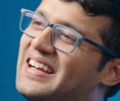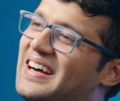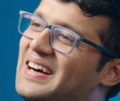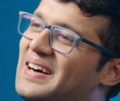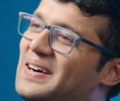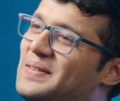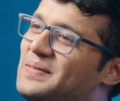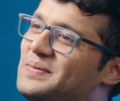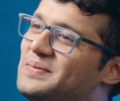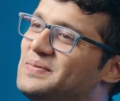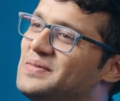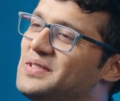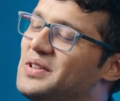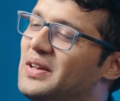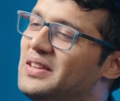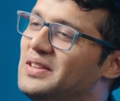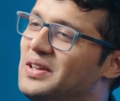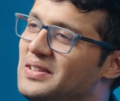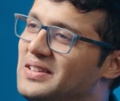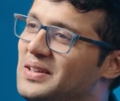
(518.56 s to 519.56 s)
So
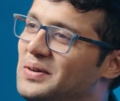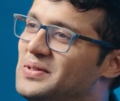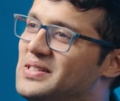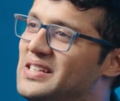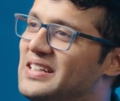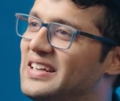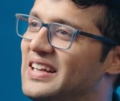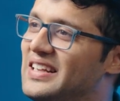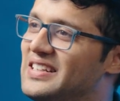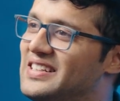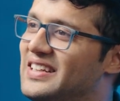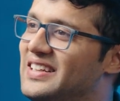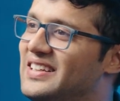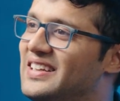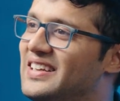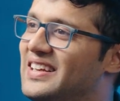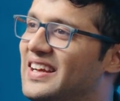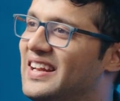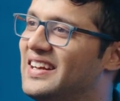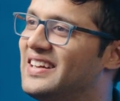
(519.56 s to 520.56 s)
I thought that was interesting.
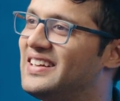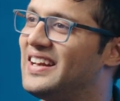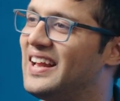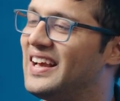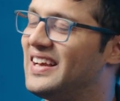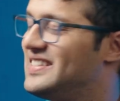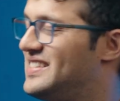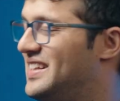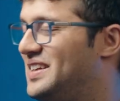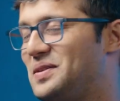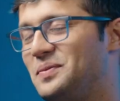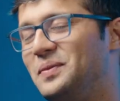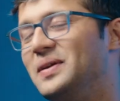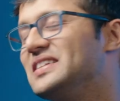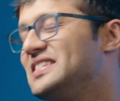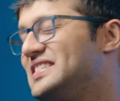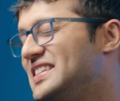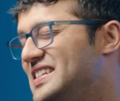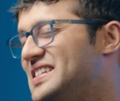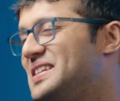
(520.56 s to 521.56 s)
And like I said, to me,
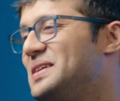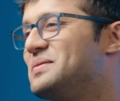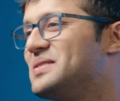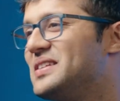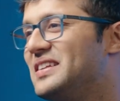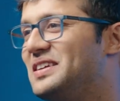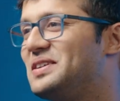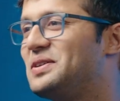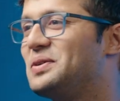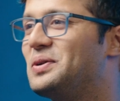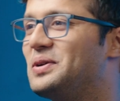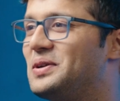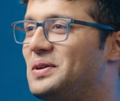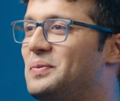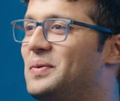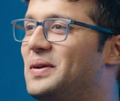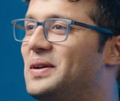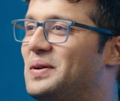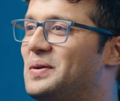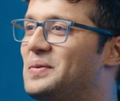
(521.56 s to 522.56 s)
it still seems a little too good to
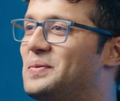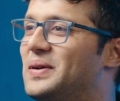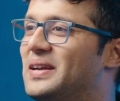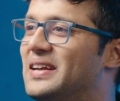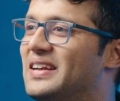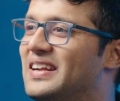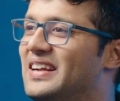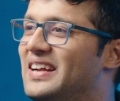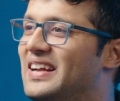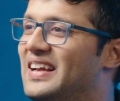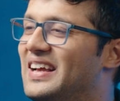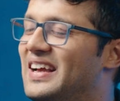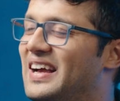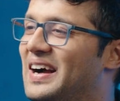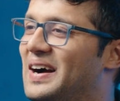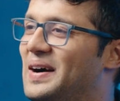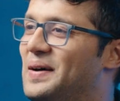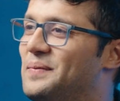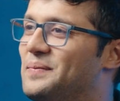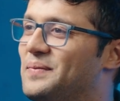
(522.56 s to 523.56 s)
be true, but
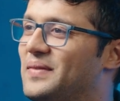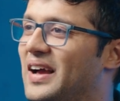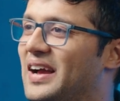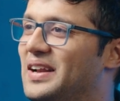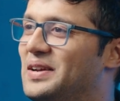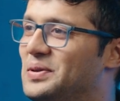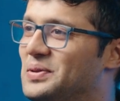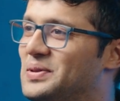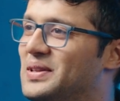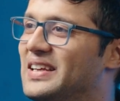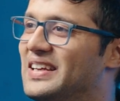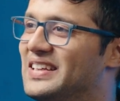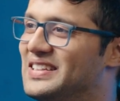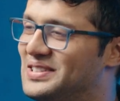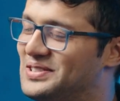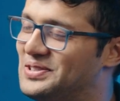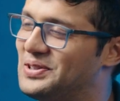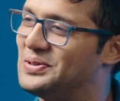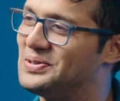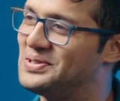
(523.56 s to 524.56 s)
I do think
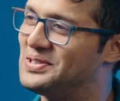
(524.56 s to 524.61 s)
it's true.